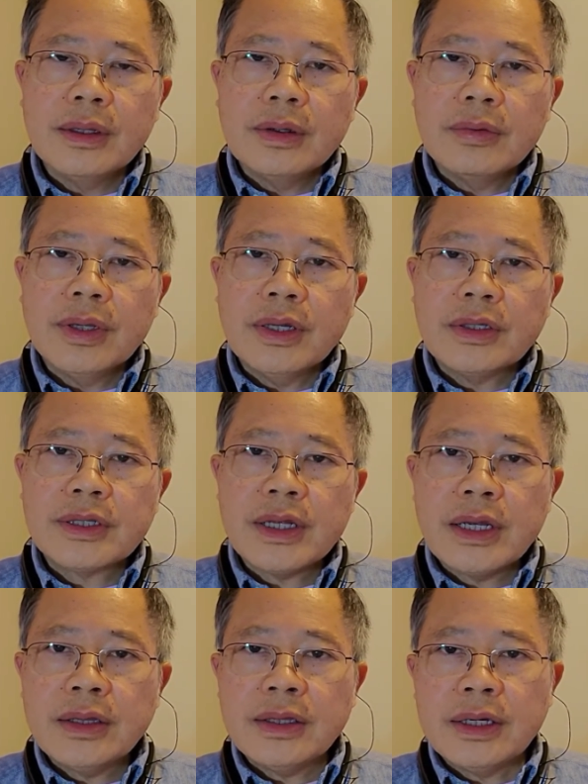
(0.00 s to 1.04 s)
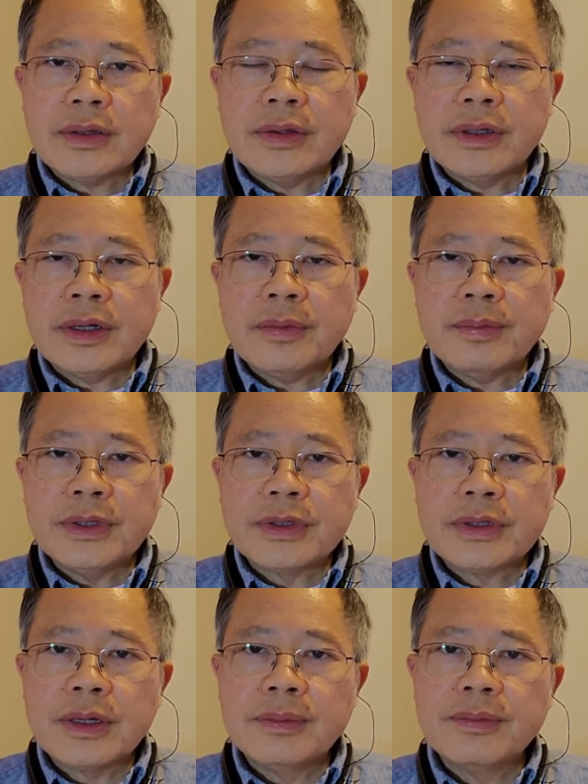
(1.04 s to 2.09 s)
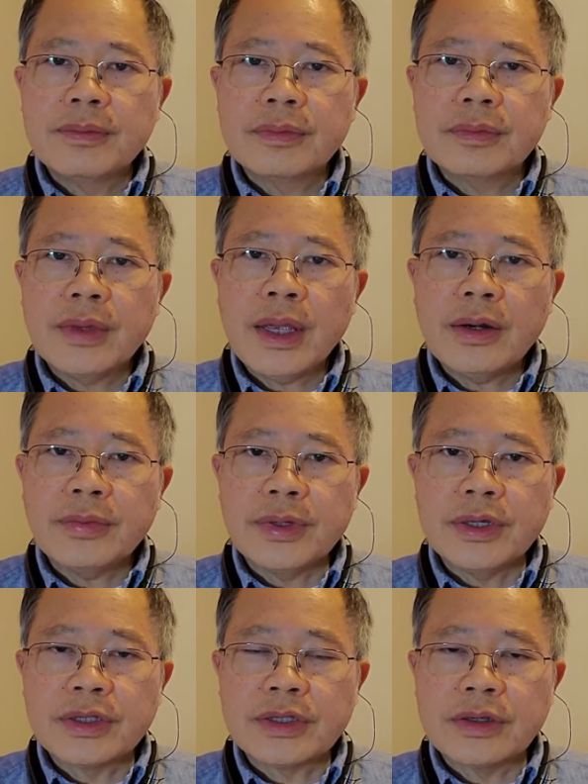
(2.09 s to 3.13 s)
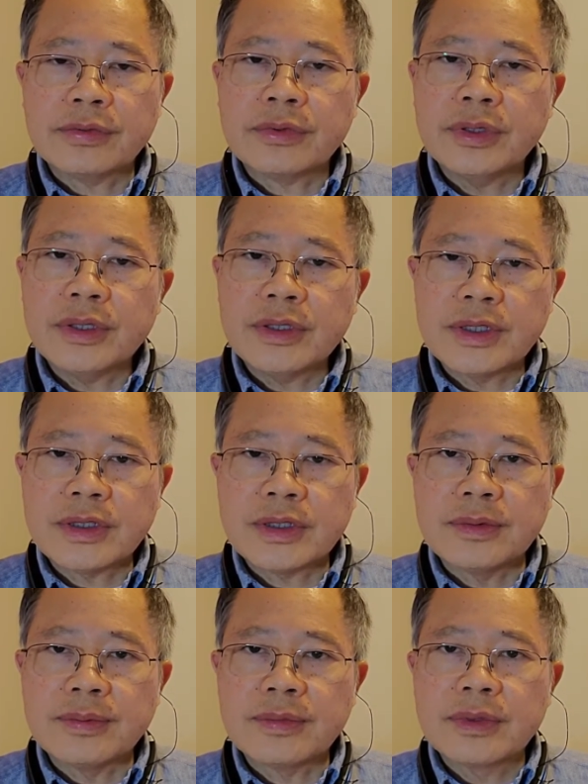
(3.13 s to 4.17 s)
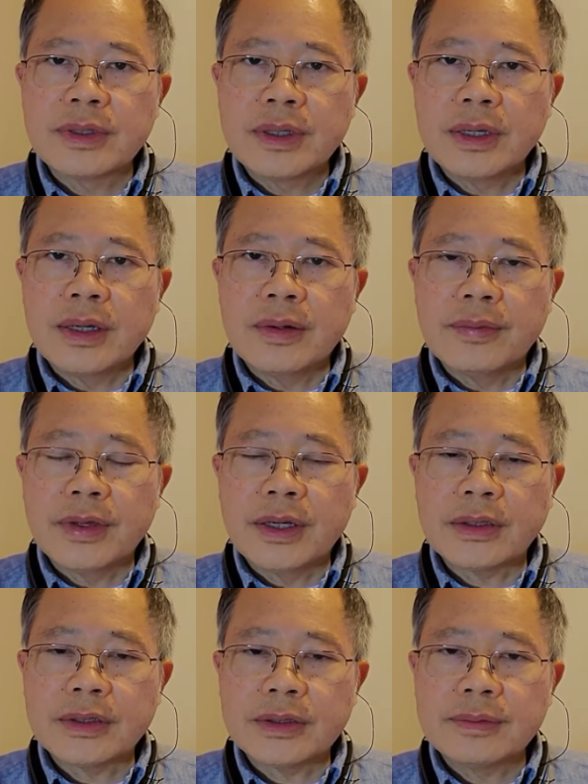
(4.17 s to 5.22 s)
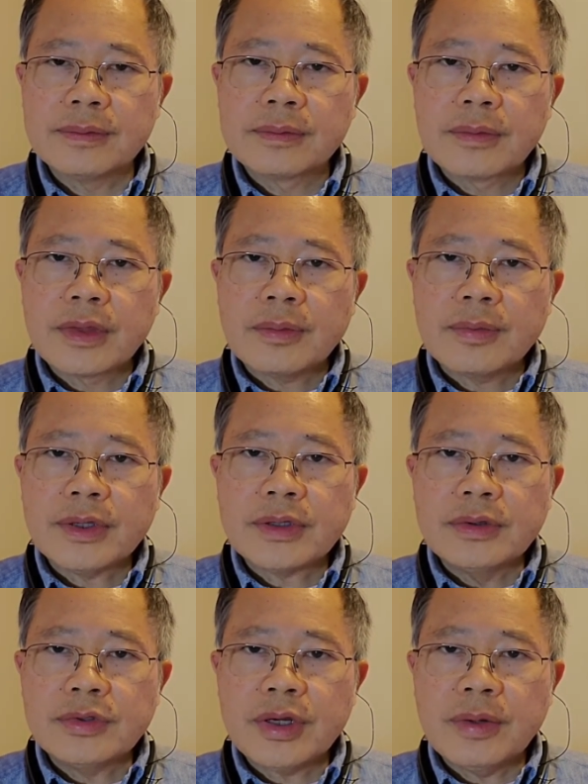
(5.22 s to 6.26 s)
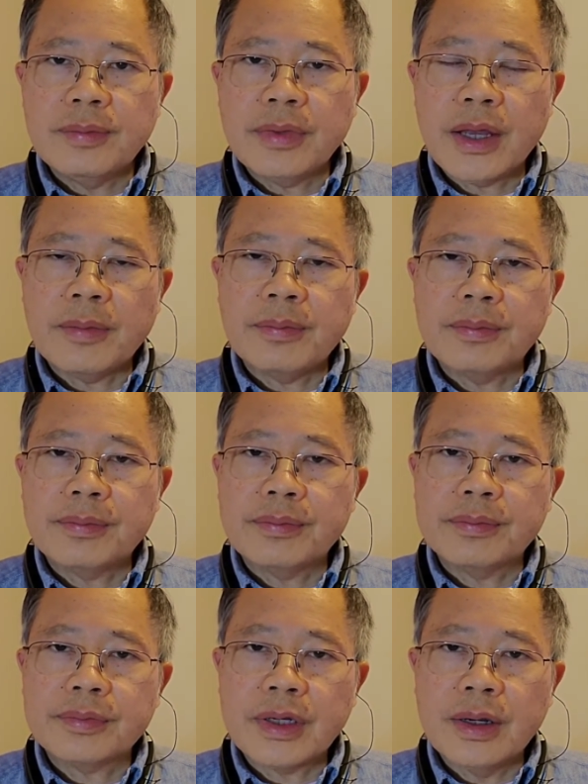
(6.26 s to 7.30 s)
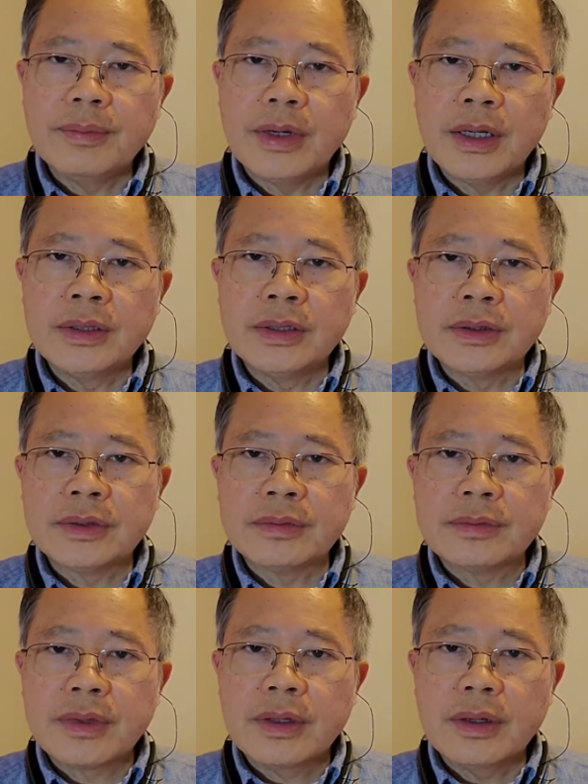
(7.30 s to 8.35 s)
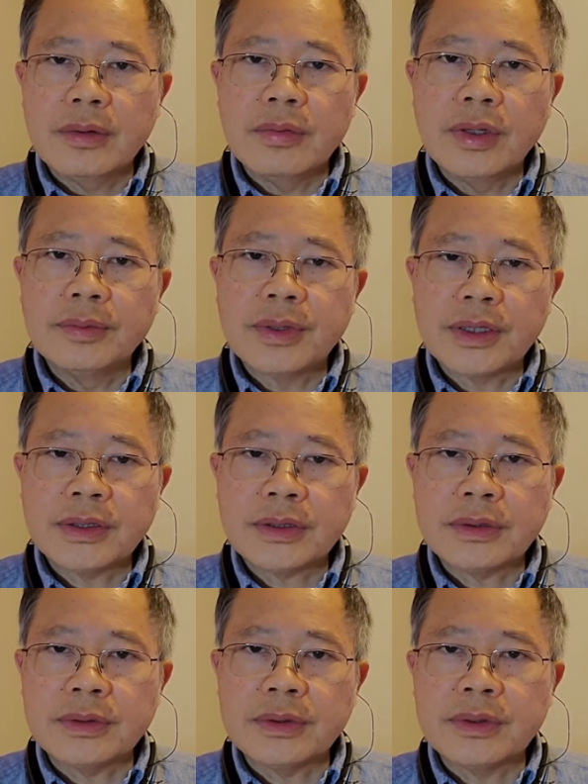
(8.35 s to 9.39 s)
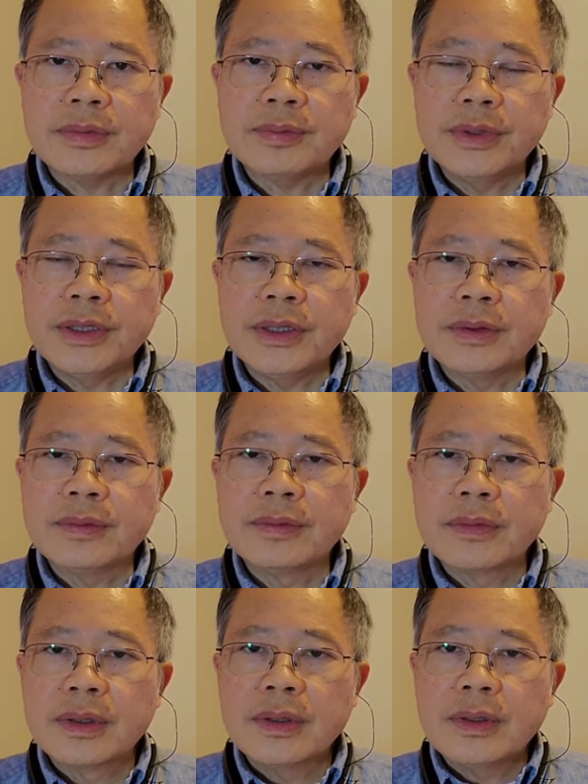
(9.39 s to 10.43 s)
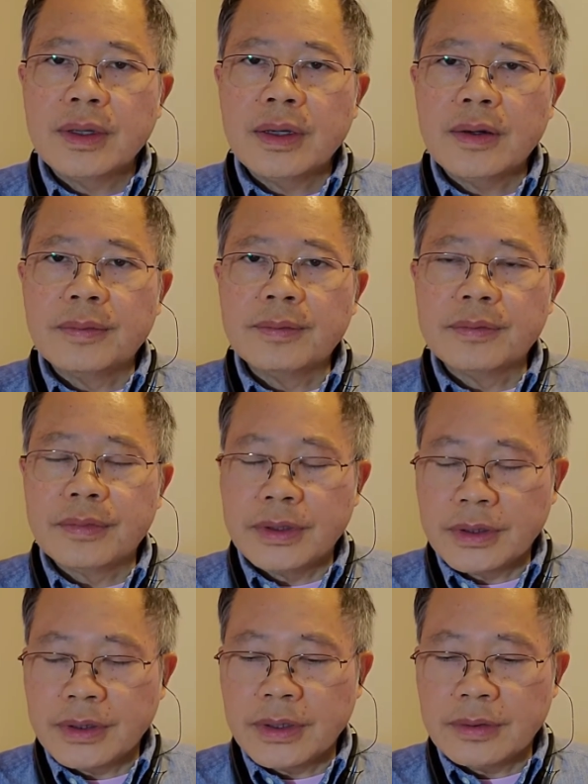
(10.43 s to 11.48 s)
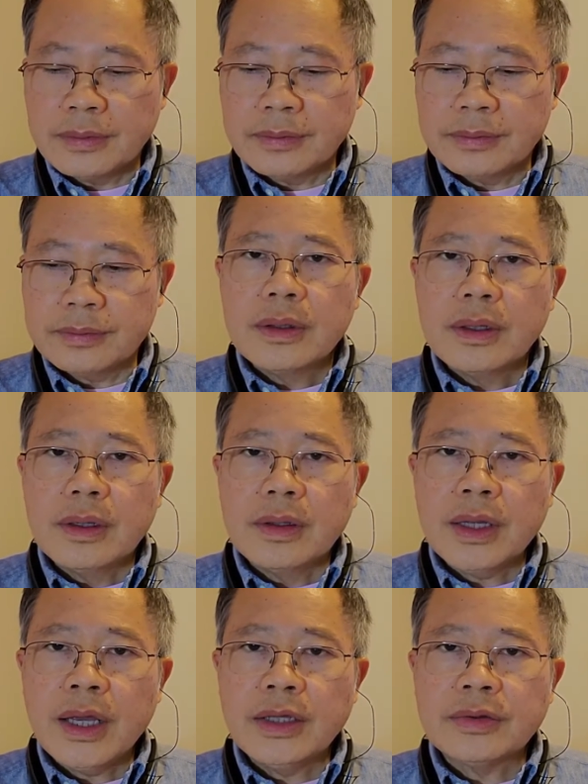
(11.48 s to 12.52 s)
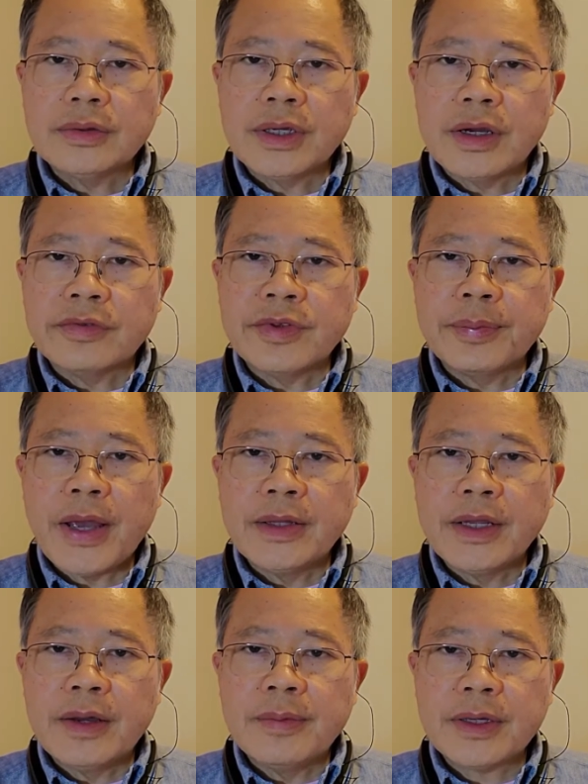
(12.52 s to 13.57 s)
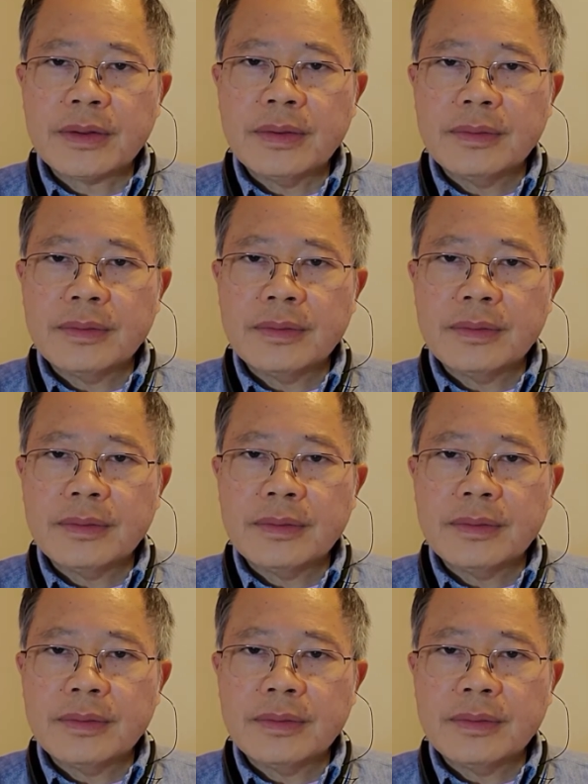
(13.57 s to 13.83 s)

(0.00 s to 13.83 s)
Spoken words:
We understand that there have been some areas of criticism that President Trump have come under. One particular being the handling of the pandemic,